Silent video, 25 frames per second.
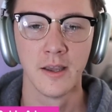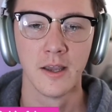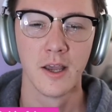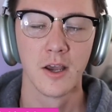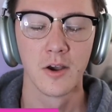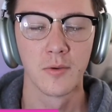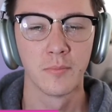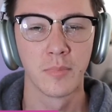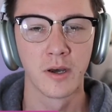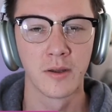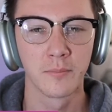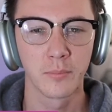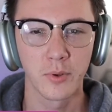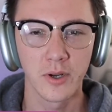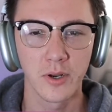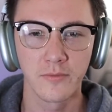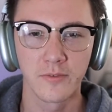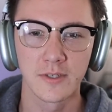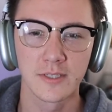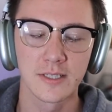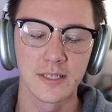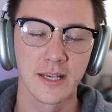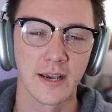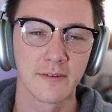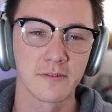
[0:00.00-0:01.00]
But
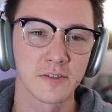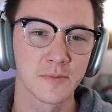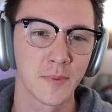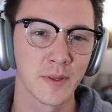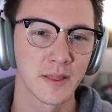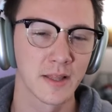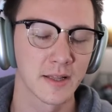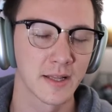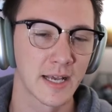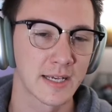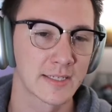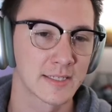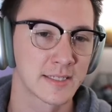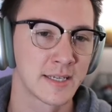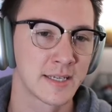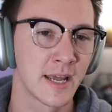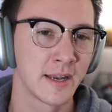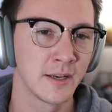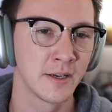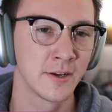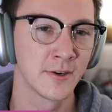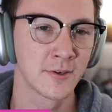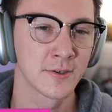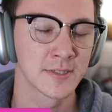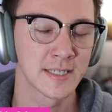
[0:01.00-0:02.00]
previously, I've spent the last 10
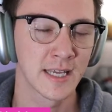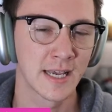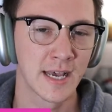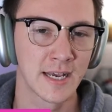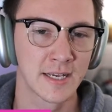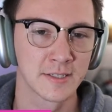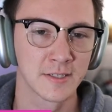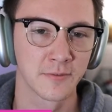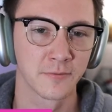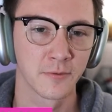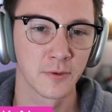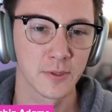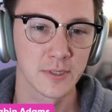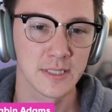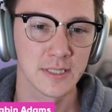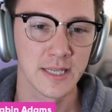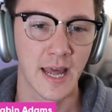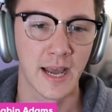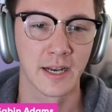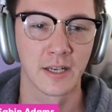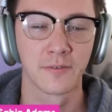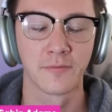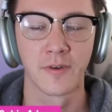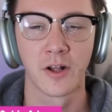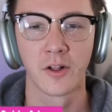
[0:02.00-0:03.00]
years as a full-stack
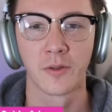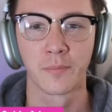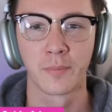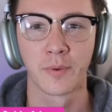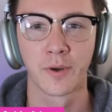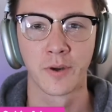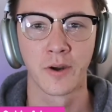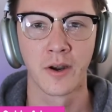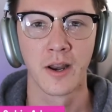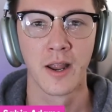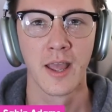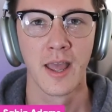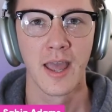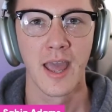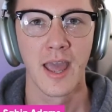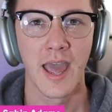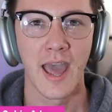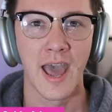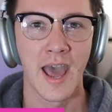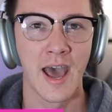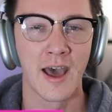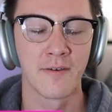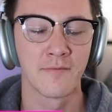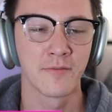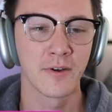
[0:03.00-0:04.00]
developer
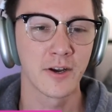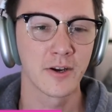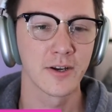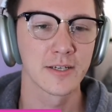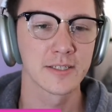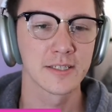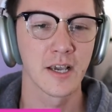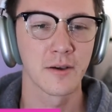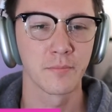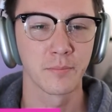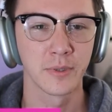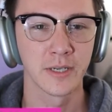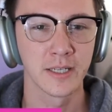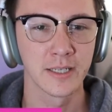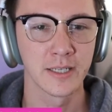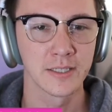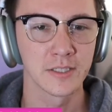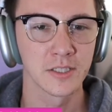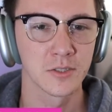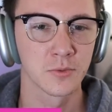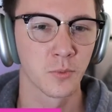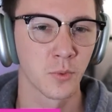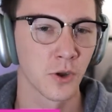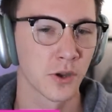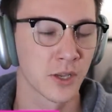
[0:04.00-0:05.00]
at various companies
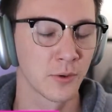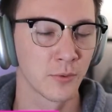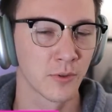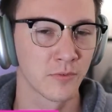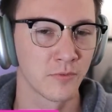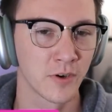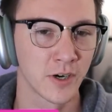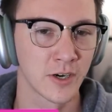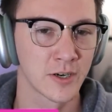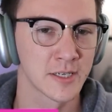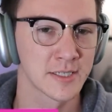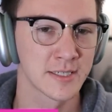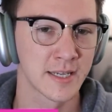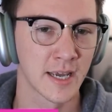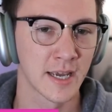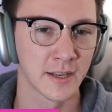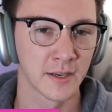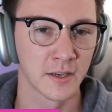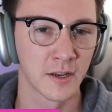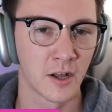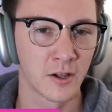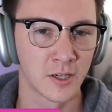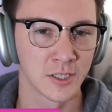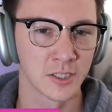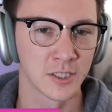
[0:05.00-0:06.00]
working with various
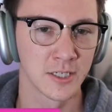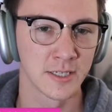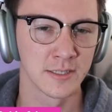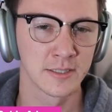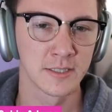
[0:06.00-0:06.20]
technologies.